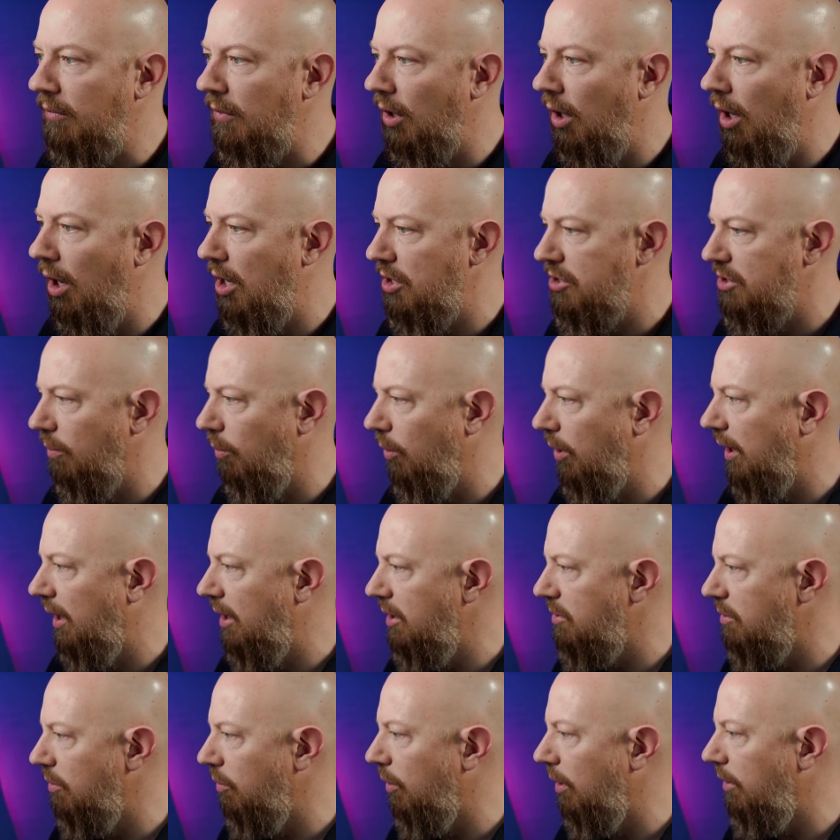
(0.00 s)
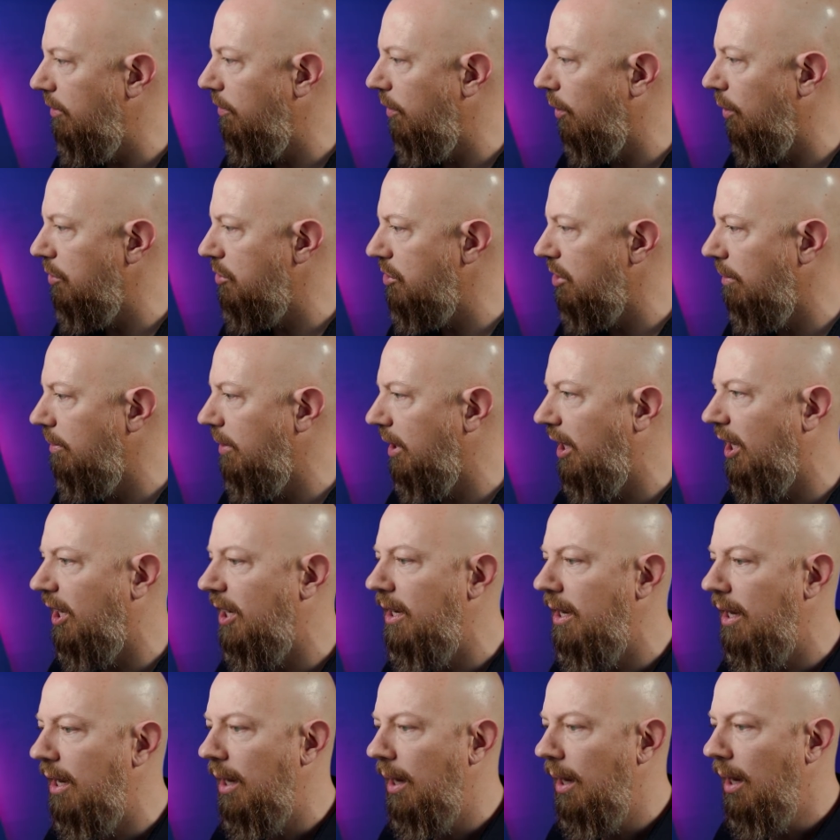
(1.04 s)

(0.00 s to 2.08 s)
Awesome. We're getting some great photos coming in.